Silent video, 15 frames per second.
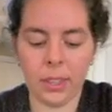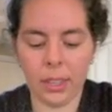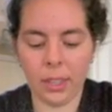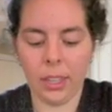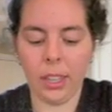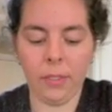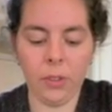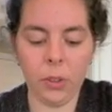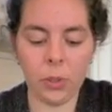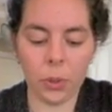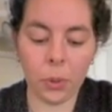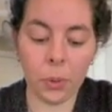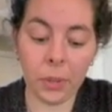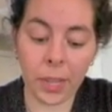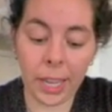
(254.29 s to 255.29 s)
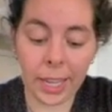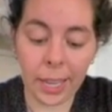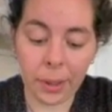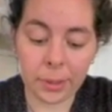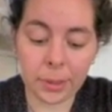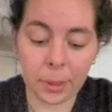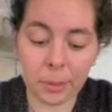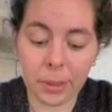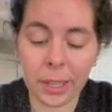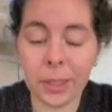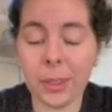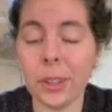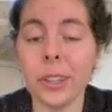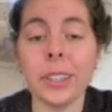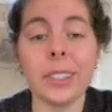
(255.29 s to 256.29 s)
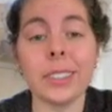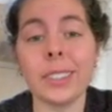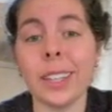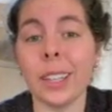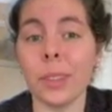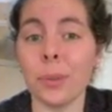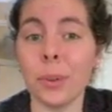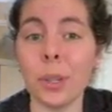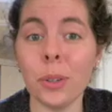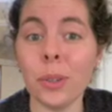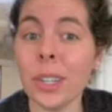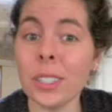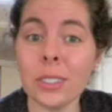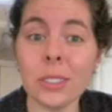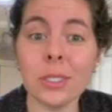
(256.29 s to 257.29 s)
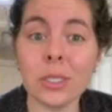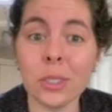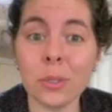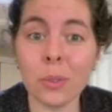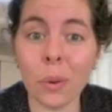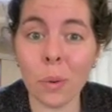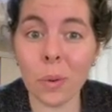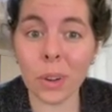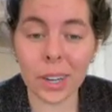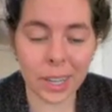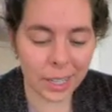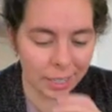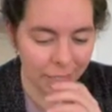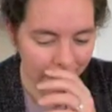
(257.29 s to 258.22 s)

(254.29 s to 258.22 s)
If you don't like how something looks, that's what erasers are for.